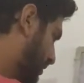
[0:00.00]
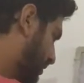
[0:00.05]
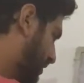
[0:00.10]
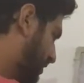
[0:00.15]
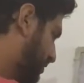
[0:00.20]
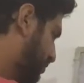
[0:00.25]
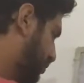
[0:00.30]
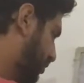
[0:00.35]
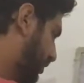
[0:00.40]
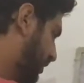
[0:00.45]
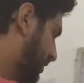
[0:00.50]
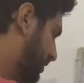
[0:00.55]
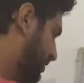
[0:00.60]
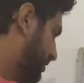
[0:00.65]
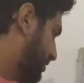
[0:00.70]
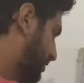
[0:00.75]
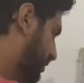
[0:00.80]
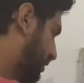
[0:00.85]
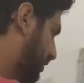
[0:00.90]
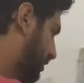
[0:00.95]
These
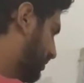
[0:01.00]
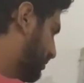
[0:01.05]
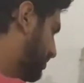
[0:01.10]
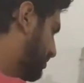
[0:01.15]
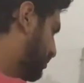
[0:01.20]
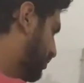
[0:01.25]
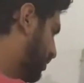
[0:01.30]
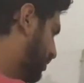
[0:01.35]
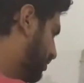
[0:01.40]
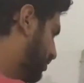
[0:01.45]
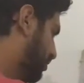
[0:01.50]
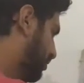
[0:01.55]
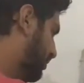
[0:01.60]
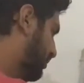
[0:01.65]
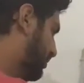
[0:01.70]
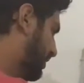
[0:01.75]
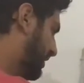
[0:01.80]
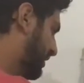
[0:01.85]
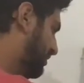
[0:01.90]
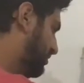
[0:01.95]
points correspond to
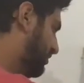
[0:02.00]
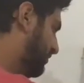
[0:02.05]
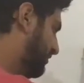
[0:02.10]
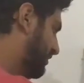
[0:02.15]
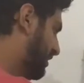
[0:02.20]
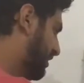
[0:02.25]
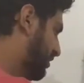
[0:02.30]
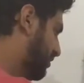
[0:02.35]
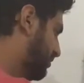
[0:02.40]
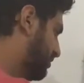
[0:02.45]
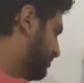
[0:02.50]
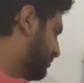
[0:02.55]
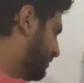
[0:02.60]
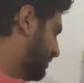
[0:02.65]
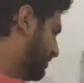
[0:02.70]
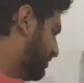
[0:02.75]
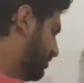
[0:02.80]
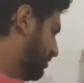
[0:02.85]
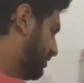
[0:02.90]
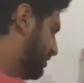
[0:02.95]
a price of the house
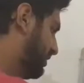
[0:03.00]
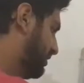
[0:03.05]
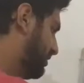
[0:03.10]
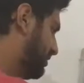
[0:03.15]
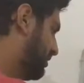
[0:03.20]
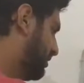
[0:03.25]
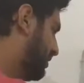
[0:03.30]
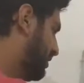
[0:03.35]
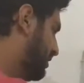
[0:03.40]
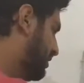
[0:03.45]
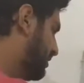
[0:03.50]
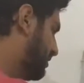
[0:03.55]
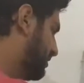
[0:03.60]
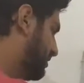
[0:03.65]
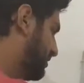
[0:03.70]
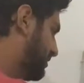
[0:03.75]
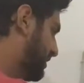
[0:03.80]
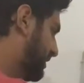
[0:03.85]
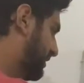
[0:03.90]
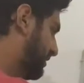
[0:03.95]
based on its
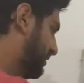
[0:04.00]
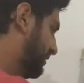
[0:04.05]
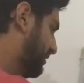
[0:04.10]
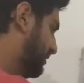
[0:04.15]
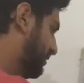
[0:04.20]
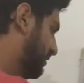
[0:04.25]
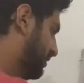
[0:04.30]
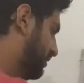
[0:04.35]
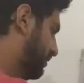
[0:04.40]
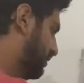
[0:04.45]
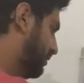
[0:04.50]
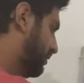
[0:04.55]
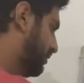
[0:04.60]
size.